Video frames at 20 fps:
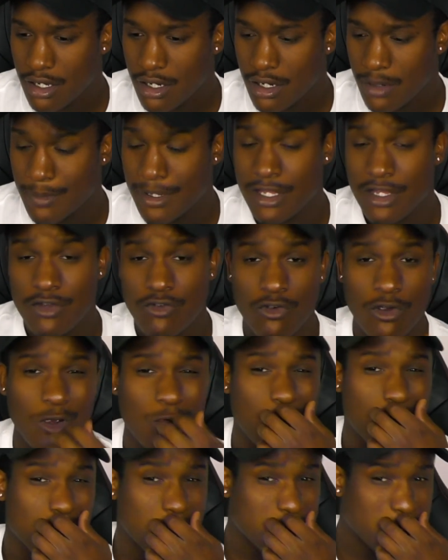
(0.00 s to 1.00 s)

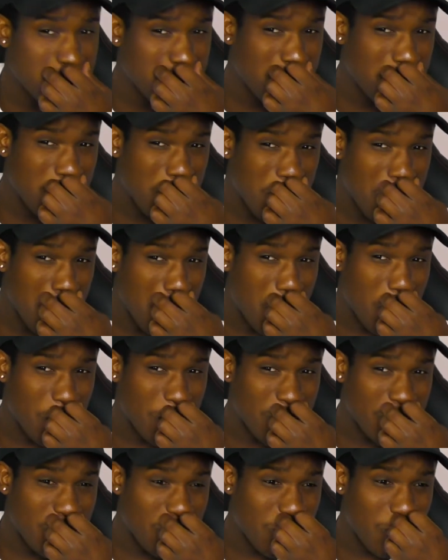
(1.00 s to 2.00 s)
heroes are
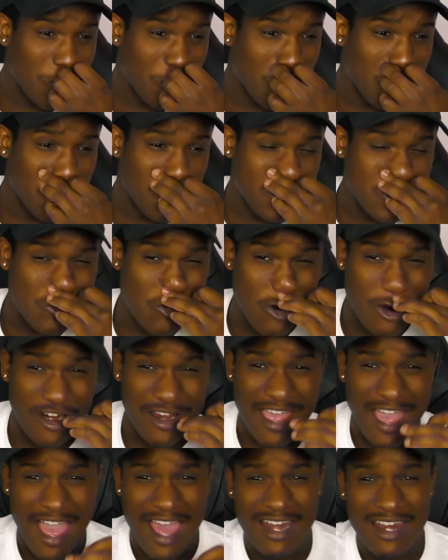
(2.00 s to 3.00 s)
either drug
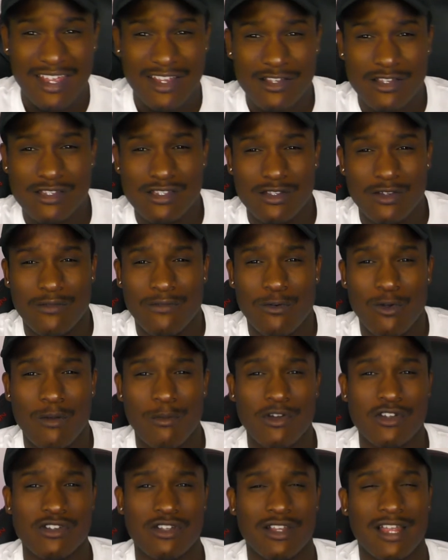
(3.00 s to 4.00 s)
addicts, former,
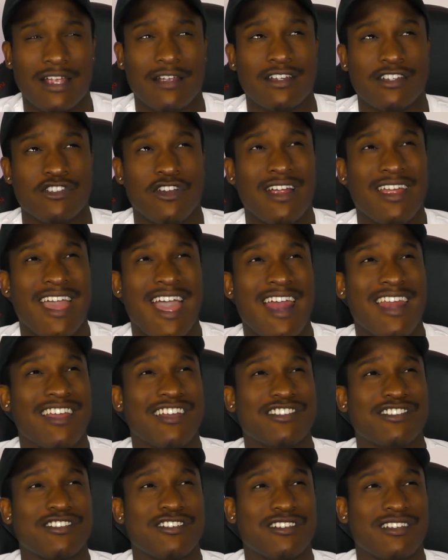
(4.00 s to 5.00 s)
like, drug
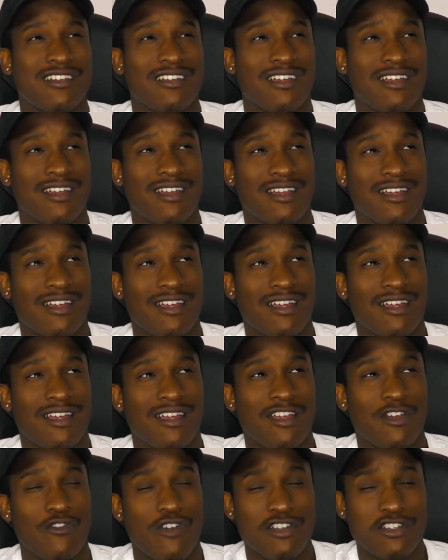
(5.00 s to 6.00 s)
addicts or
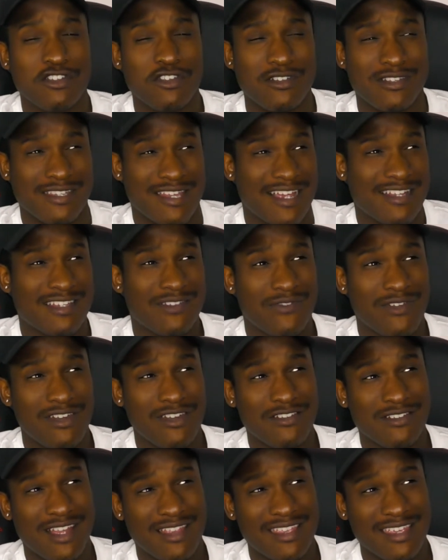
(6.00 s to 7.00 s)
registered sex
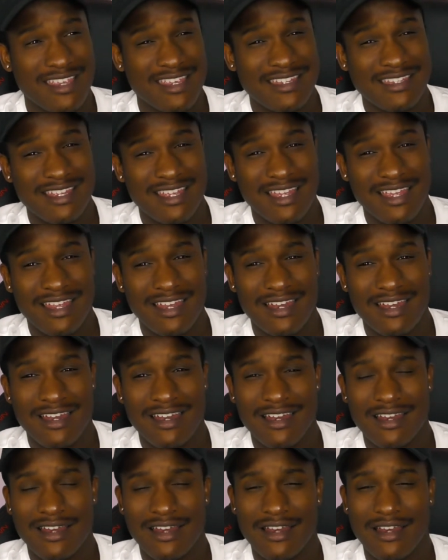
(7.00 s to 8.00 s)
offenders, I think he said,
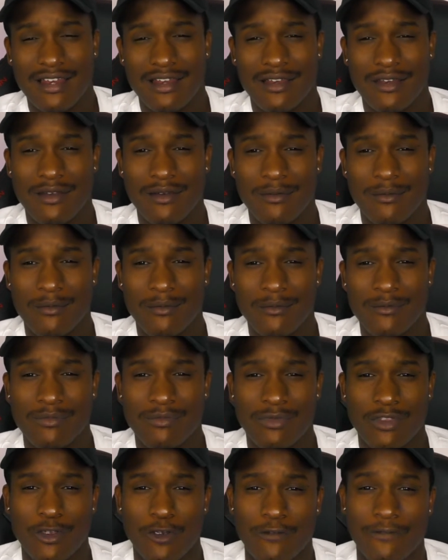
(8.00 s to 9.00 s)

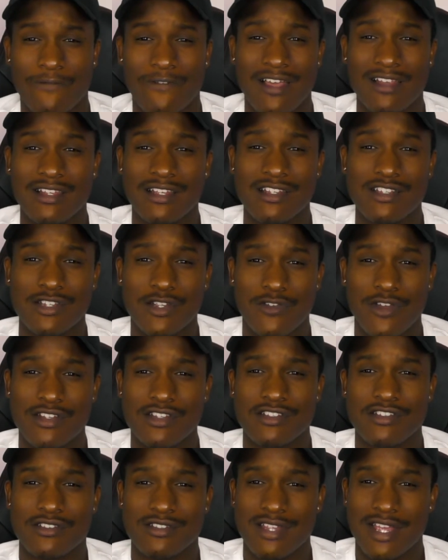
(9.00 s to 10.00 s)
or felons or
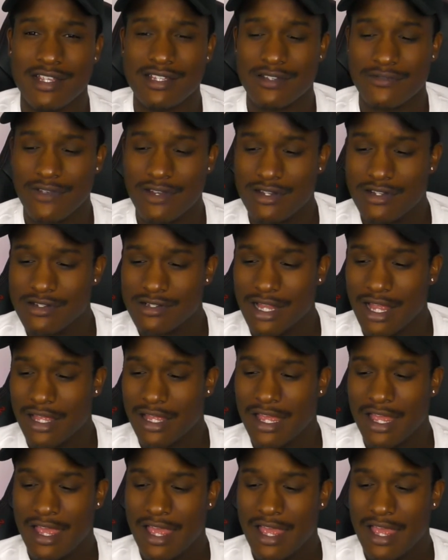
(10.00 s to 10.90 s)
registered sex offenders. Like,